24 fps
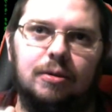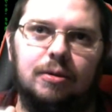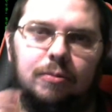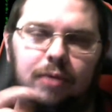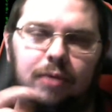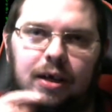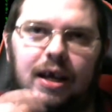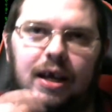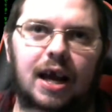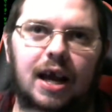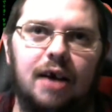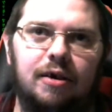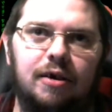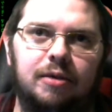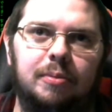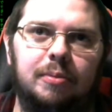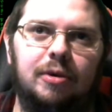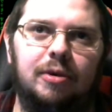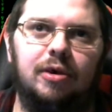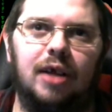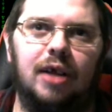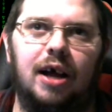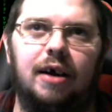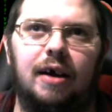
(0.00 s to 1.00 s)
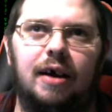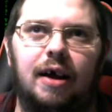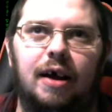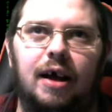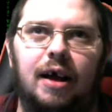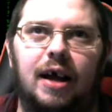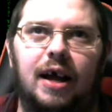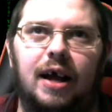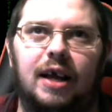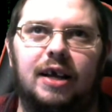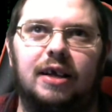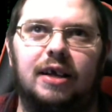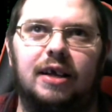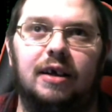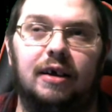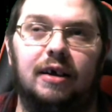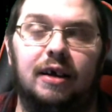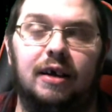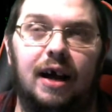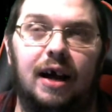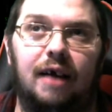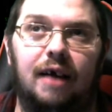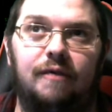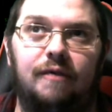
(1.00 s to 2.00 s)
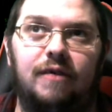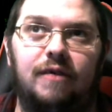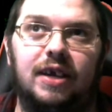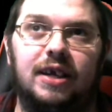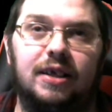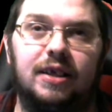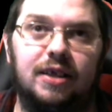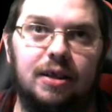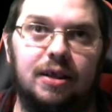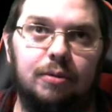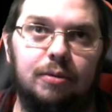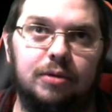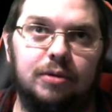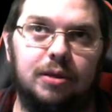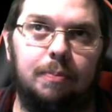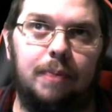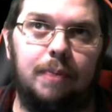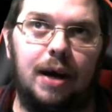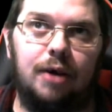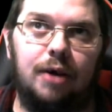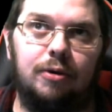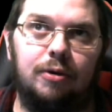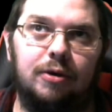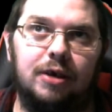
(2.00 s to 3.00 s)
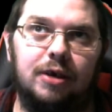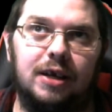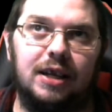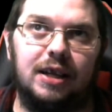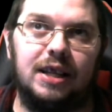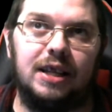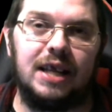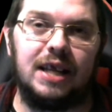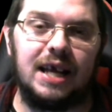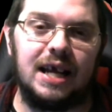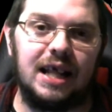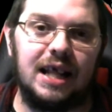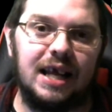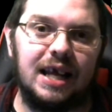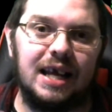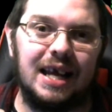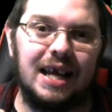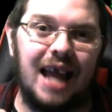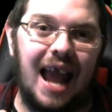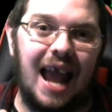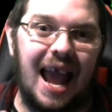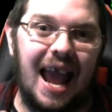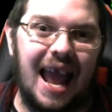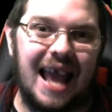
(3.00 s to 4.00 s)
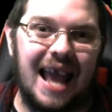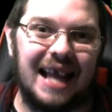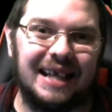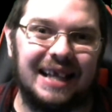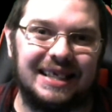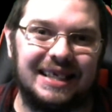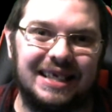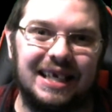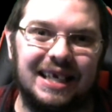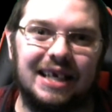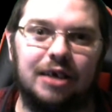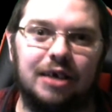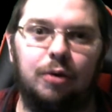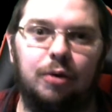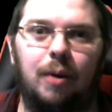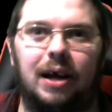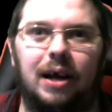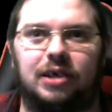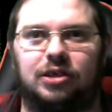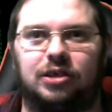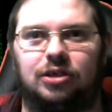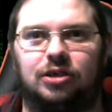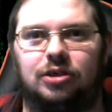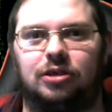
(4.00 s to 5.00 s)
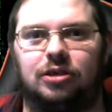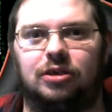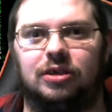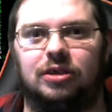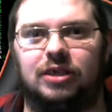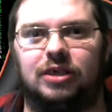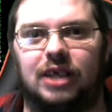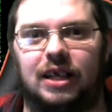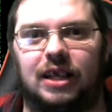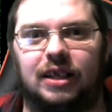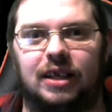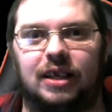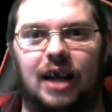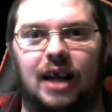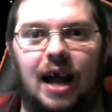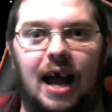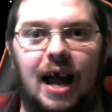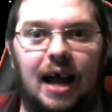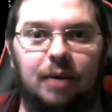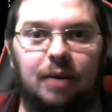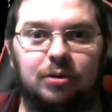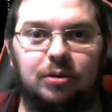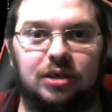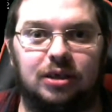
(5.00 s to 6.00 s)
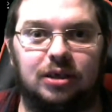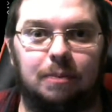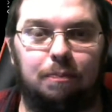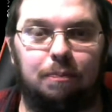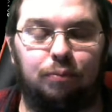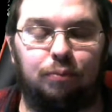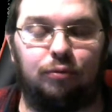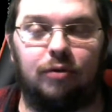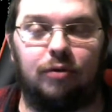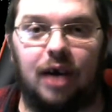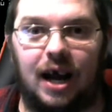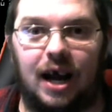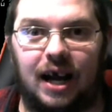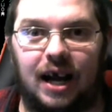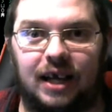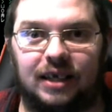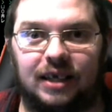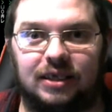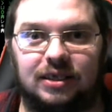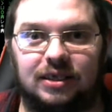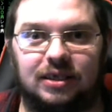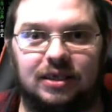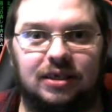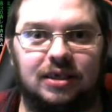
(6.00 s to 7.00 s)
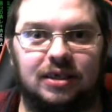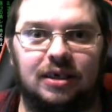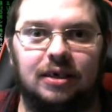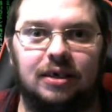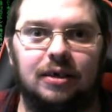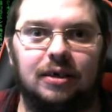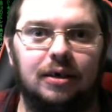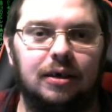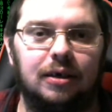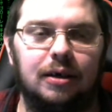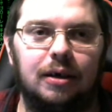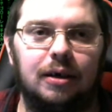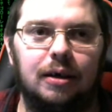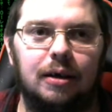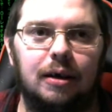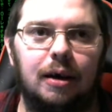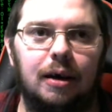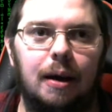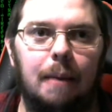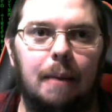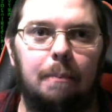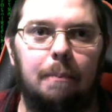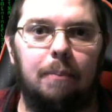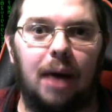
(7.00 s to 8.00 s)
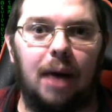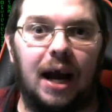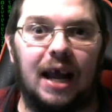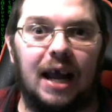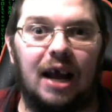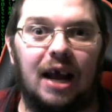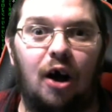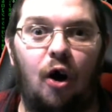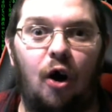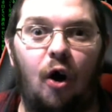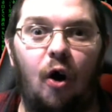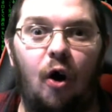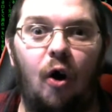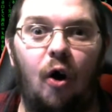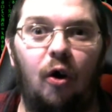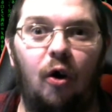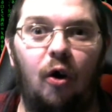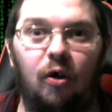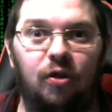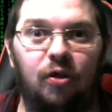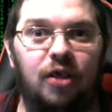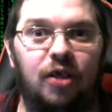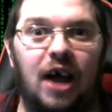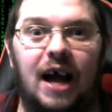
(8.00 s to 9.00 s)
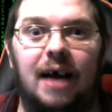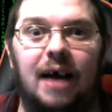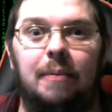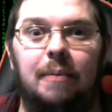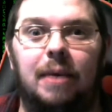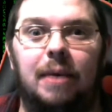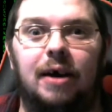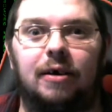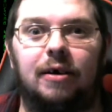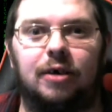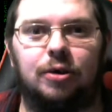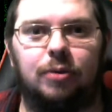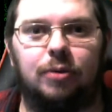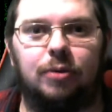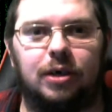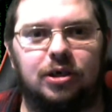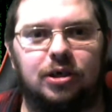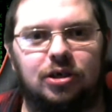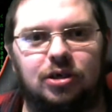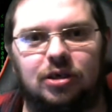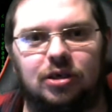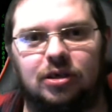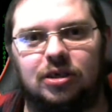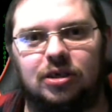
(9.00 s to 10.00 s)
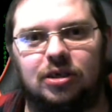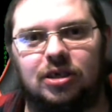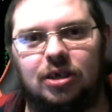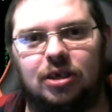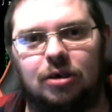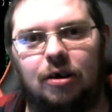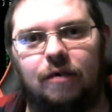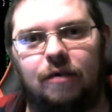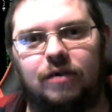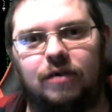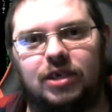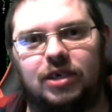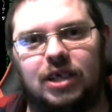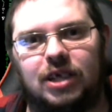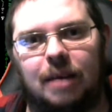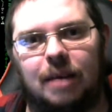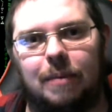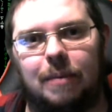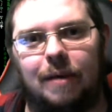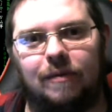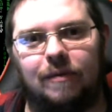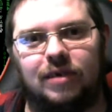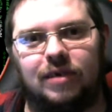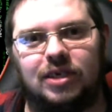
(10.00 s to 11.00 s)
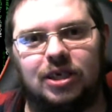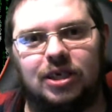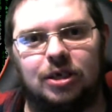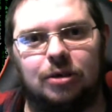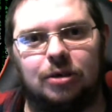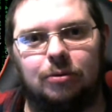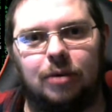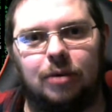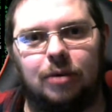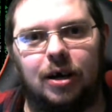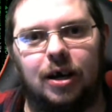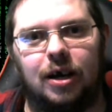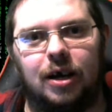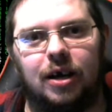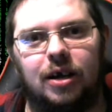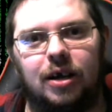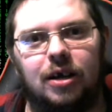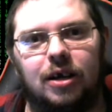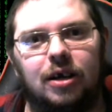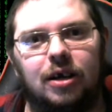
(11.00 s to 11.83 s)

when I counted them all out, I think there was about nearly 80 questions, and I was surprised by that amount of questions. So obviously I'm having to